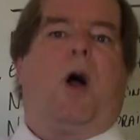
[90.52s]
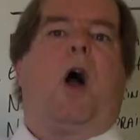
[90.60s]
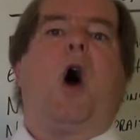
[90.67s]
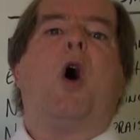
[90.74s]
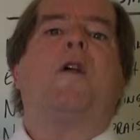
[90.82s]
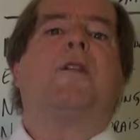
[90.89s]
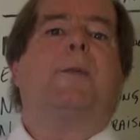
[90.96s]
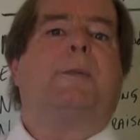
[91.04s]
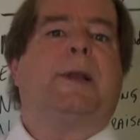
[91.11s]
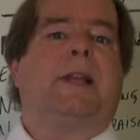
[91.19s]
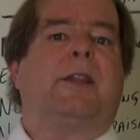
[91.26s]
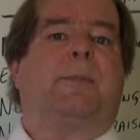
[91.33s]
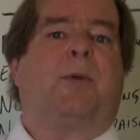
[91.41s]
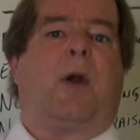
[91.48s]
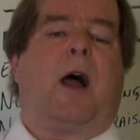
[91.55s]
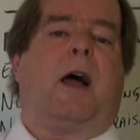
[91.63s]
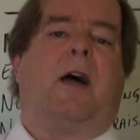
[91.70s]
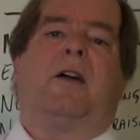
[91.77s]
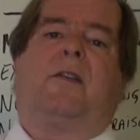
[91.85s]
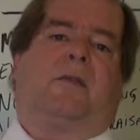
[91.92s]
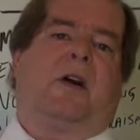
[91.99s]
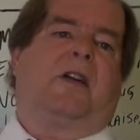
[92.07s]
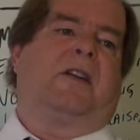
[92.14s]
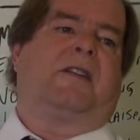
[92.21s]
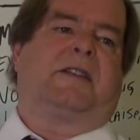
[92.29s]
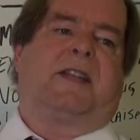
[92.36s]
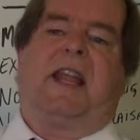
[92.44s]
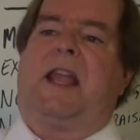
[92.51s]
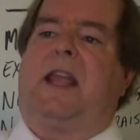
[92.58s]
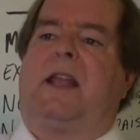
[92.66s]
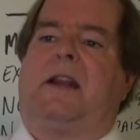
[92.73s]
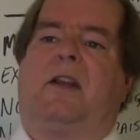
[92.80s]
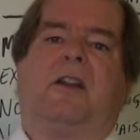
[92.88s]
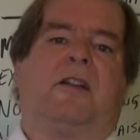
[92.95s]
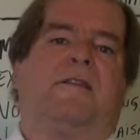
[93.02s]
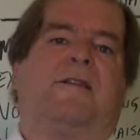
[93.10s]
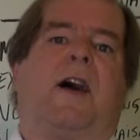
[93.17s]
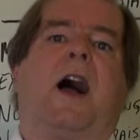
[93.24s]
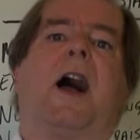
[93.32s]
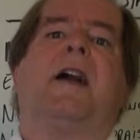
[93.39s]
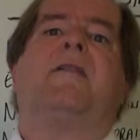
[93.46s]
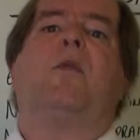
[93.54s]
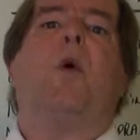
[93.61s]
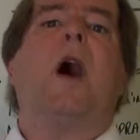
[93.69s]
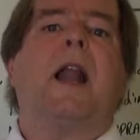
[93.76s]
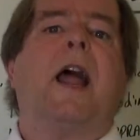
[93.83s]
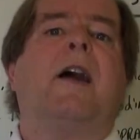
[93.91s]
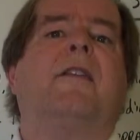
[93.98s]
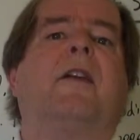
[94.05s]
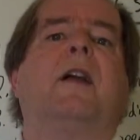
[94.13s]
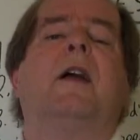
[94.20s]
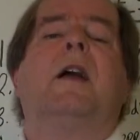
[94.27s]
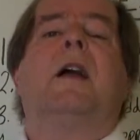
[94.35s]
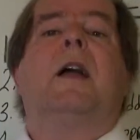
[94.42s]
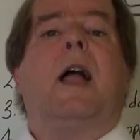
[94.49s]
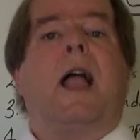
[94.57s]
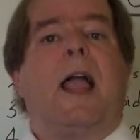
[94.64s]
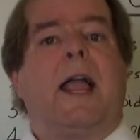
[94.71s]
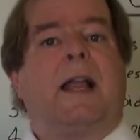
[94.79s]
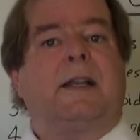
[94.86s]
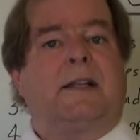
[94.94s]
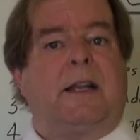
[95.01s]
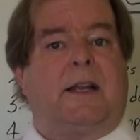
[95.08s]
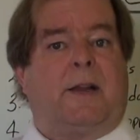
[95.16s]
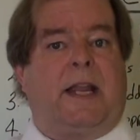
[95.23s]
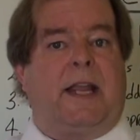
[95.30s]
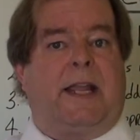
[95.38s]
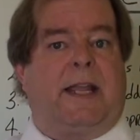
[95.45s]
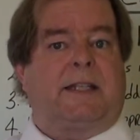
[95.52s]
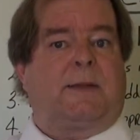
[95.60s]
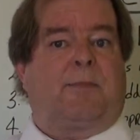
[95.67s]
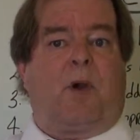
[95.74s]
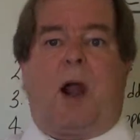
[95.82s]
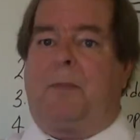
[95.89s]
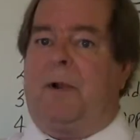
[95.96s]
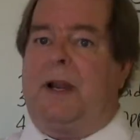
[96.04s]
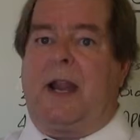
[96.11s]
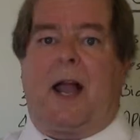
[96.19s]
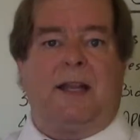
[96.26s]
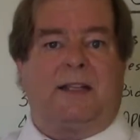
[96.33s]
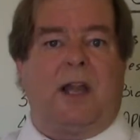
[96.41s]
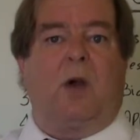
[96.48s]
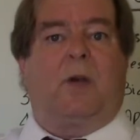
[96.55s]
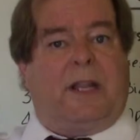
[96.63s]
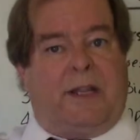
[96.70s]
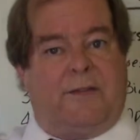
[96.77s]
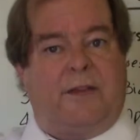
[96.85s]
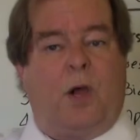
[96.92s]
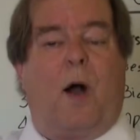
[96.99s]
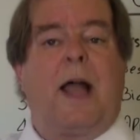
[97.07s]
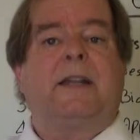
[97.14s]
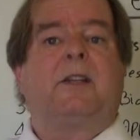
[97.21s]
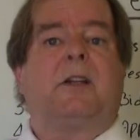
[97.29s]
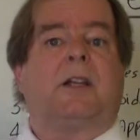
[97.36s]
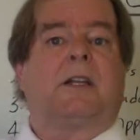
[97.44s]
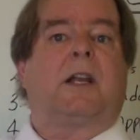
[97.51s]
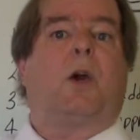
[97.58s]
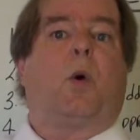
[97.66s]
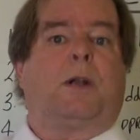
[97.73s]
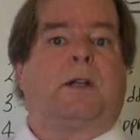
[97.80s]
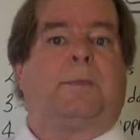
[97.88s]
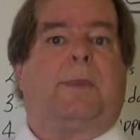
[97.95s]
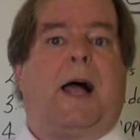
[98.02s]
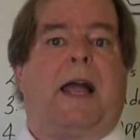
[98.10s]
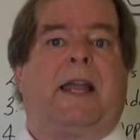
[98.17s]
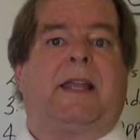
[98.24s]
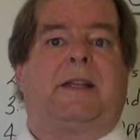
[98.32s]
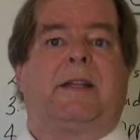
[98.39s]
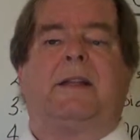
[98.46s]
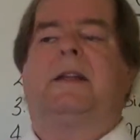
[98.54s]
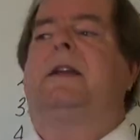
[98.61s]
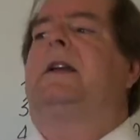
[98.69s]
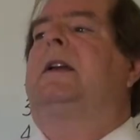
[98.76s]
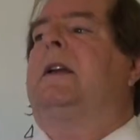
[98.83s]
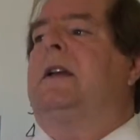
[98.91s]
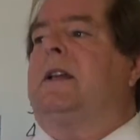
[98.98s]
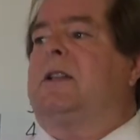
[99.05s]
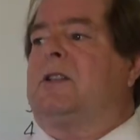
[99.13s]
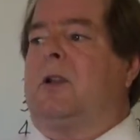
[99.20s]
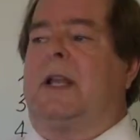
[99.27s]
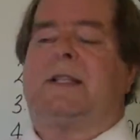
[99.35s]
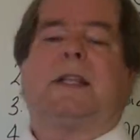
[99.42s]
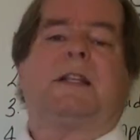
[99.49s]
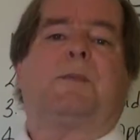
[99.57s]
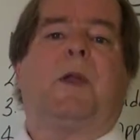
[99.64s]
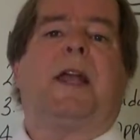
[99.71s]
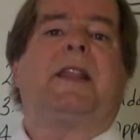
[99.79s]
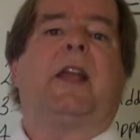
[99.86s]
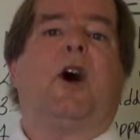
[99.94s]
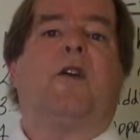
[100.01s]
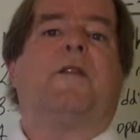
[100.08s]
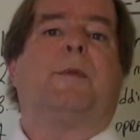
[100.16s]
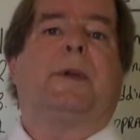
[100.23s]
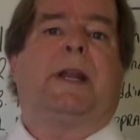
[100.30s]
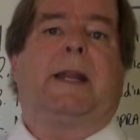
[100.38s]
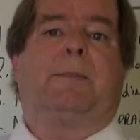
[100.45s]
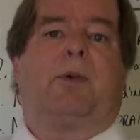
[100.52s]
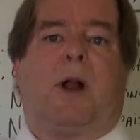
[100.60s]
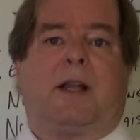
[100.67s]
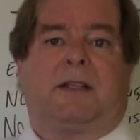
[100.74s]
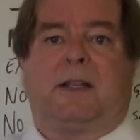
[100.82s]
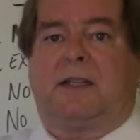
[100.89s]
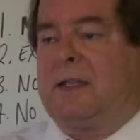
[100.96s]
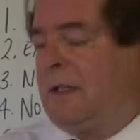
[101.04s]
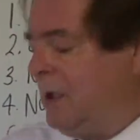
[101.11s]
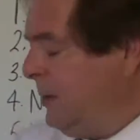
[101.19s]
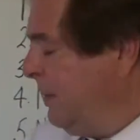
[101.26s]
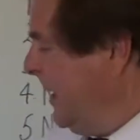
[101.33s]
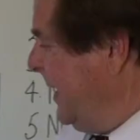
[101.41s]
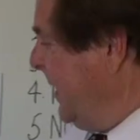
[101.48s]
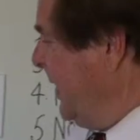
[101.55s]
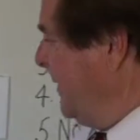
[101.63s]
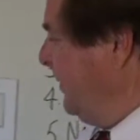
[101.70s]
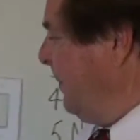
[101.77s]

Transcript: overbid the 110, 105, whatever, and he gets the property. I don't, even though I took it to court to buy it. So let's explain the overbidding process a little bit here.